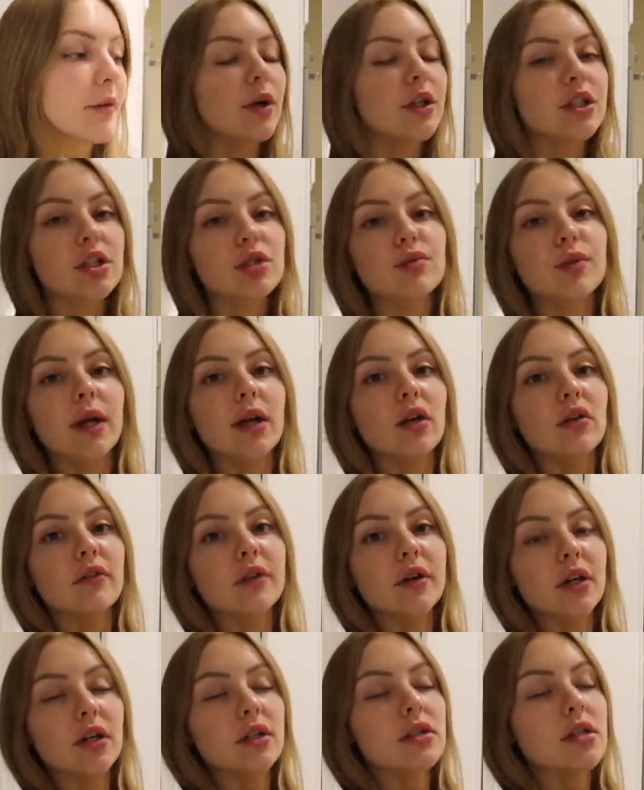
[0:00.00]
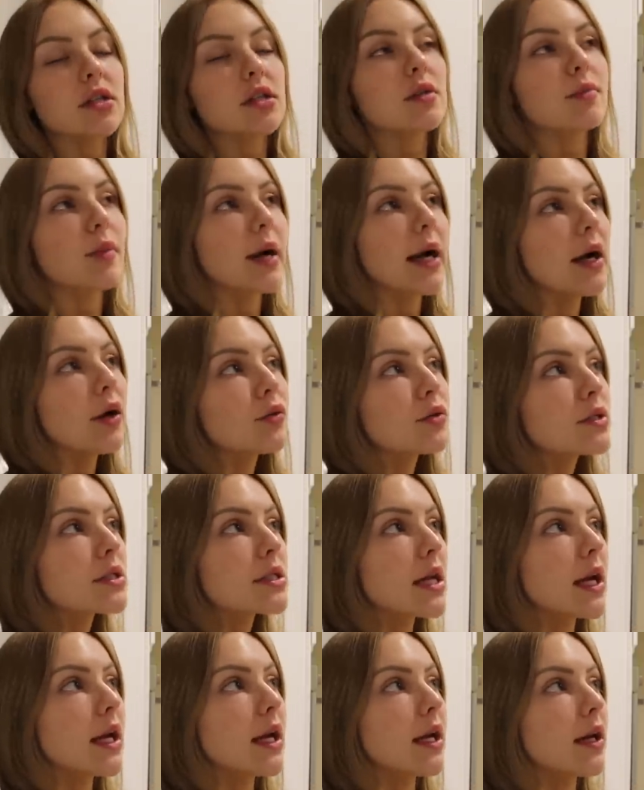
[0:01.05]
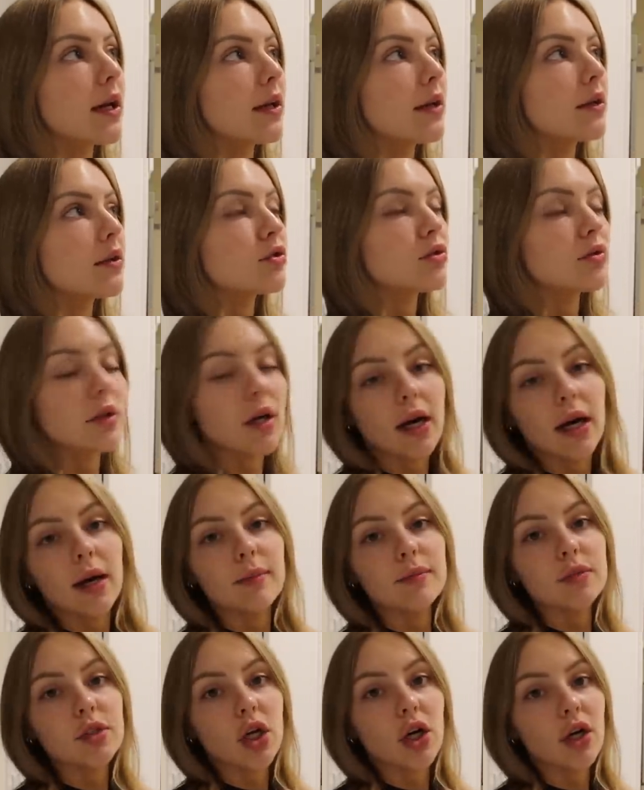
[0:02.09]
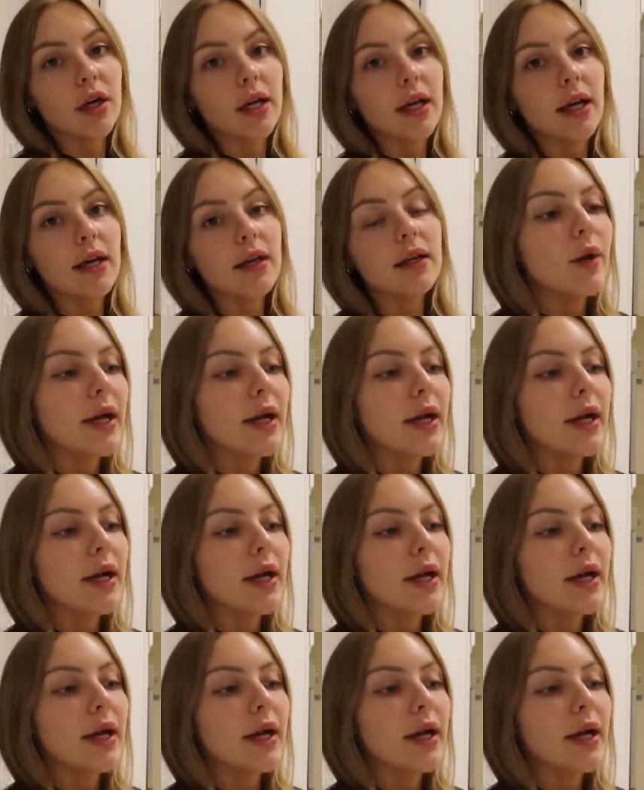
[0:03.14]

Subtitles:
We just ran over to Sprouts and Target.